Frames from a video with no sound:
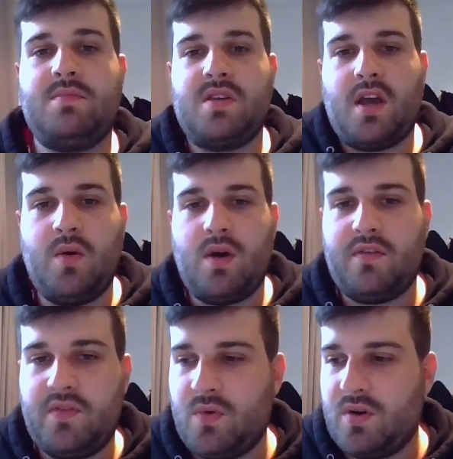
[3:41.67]
to go
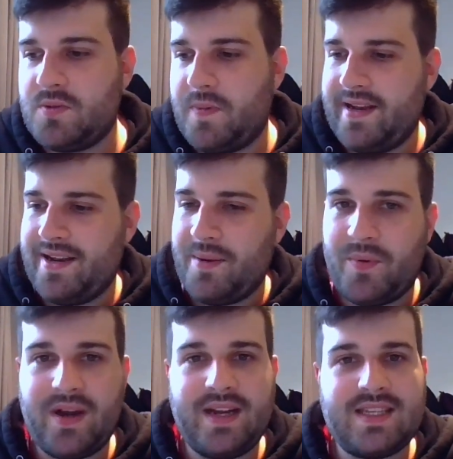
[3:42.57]
after what has been a
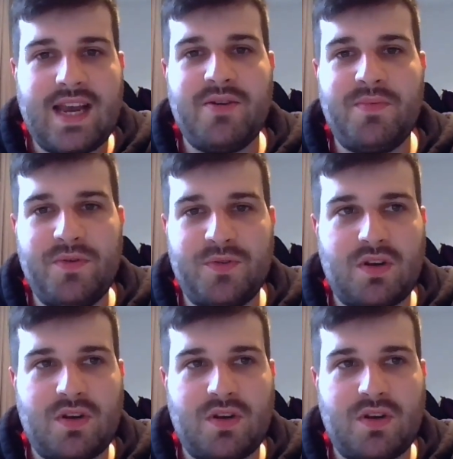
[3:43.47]
pretty terrible,